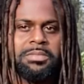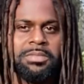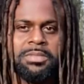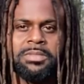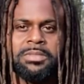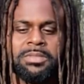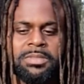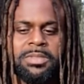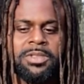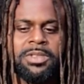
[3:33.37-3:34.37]

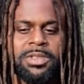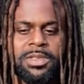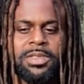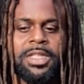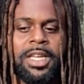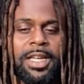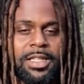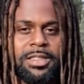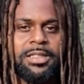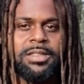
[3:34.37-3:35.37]

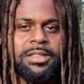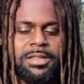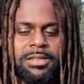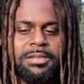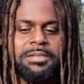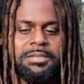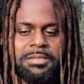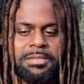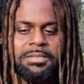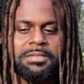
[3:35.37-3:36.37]

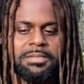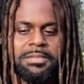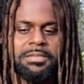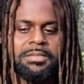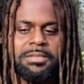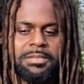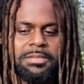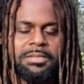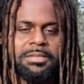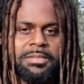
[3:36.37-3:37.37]

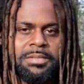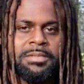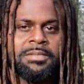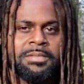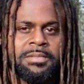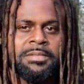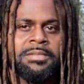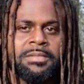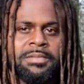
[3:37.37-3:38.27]
(silent)